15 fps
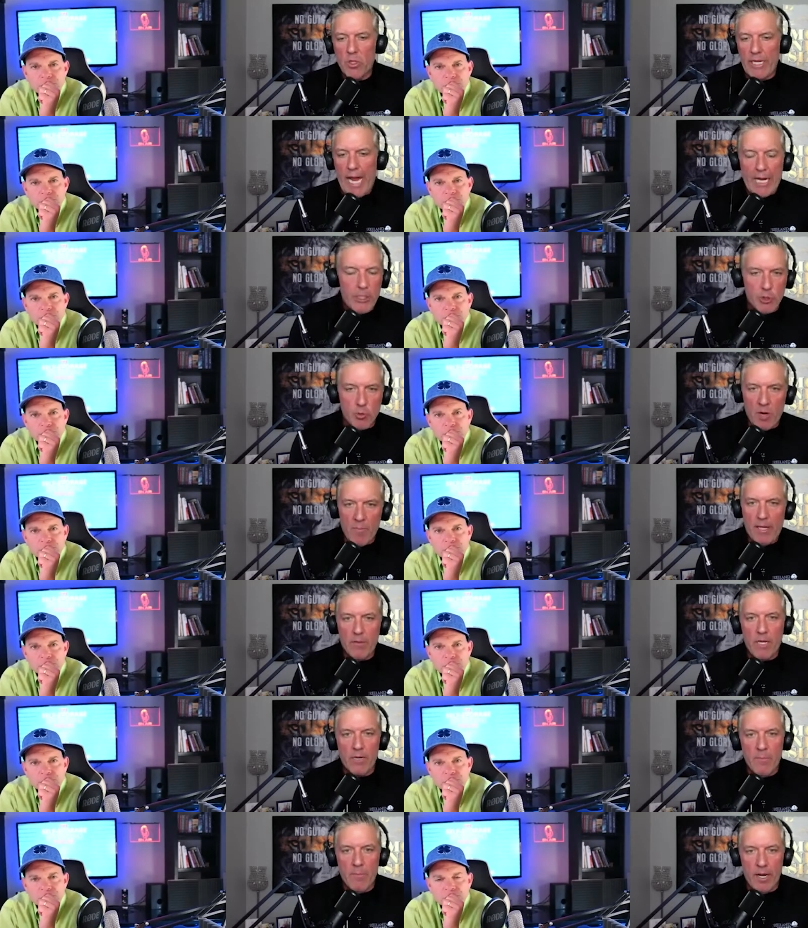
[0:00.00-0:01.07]
Speaker 1: are like, I just want to make a
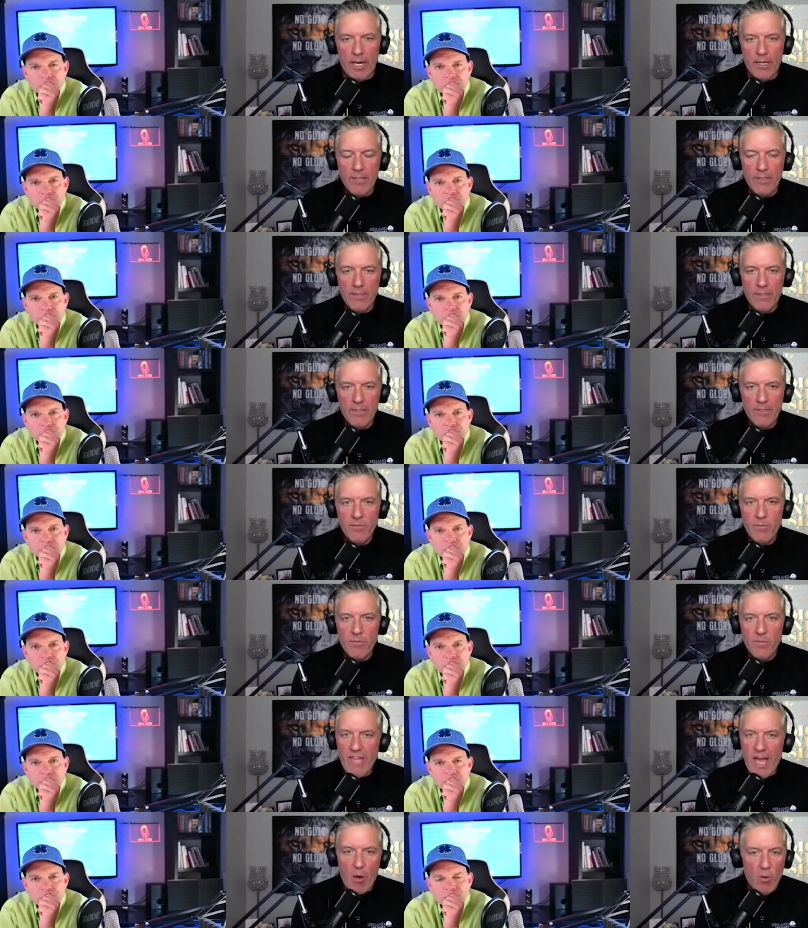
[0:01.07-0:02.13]
lot of money.
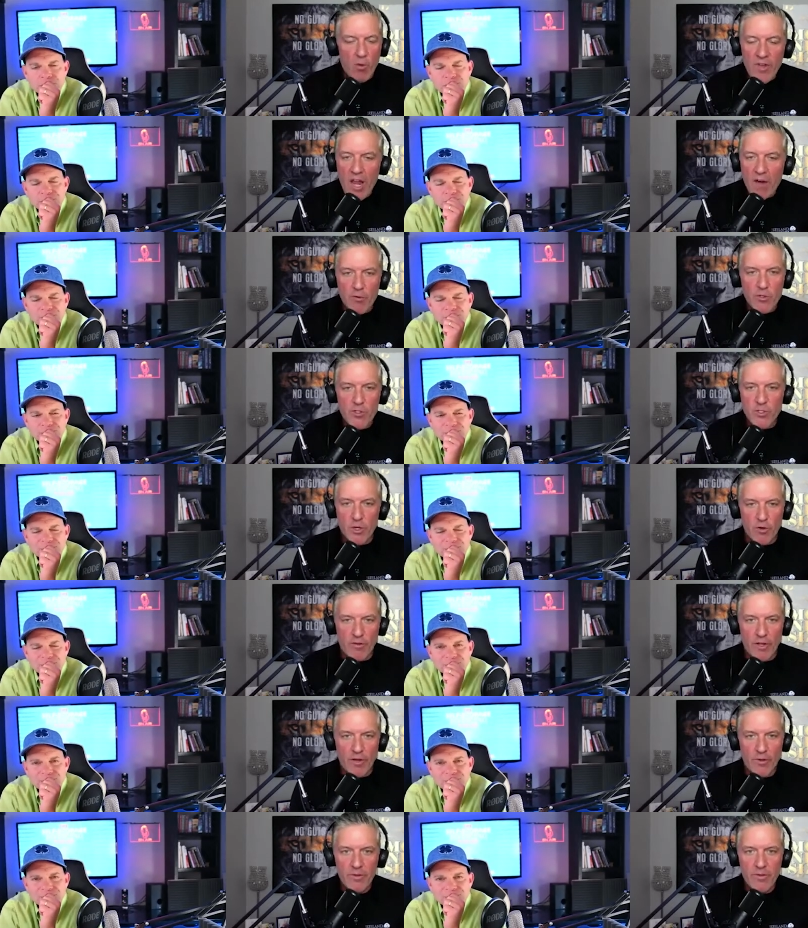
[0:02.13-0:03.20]
That will never serve
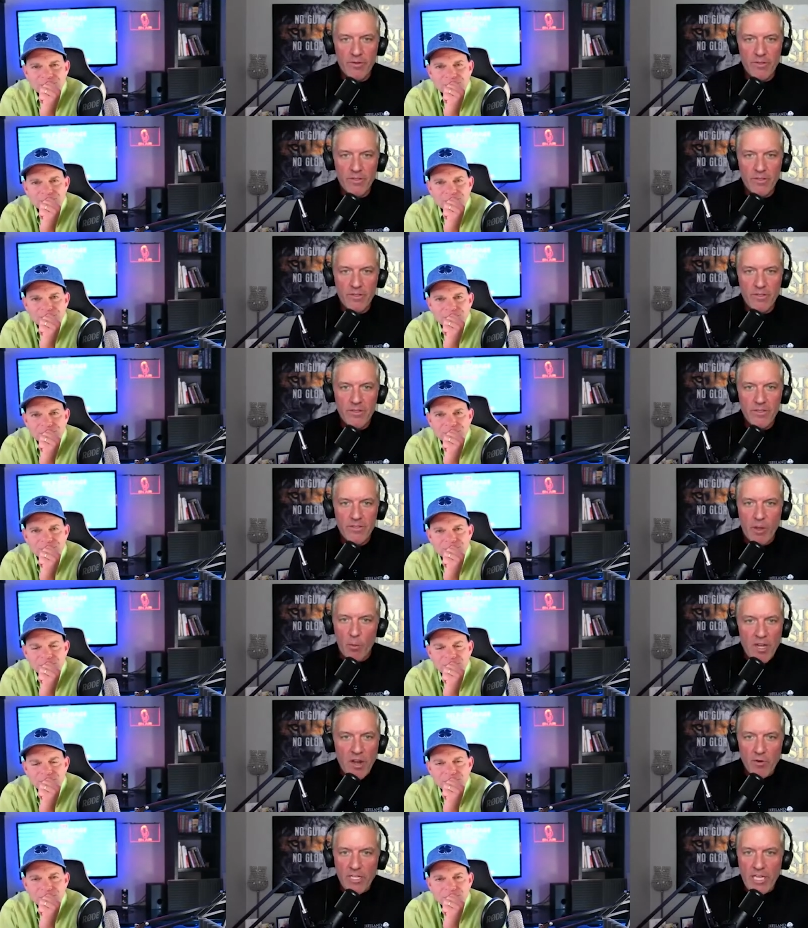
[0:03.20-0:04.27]
you. That
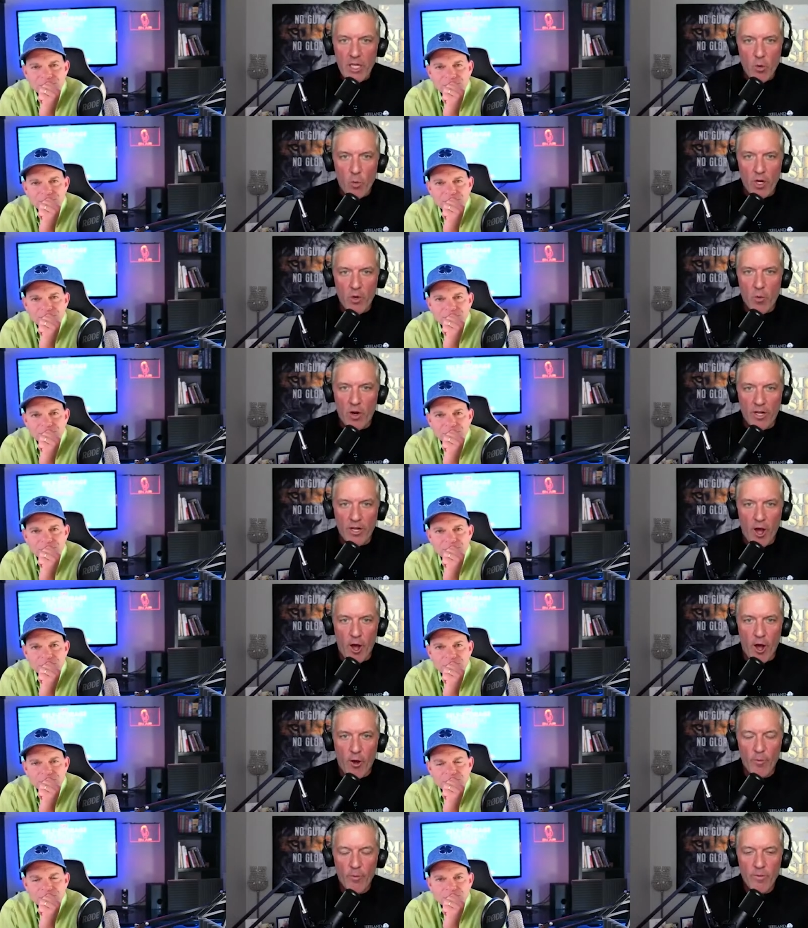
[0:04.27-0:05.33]
will never get you where you want to
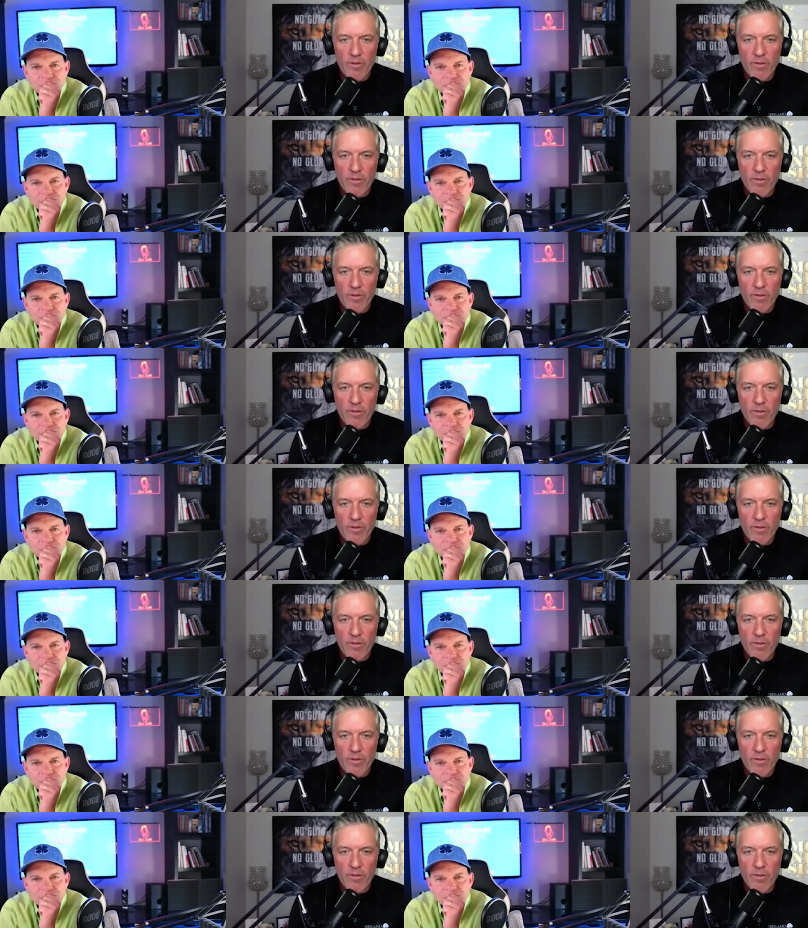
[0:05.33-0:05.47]
go.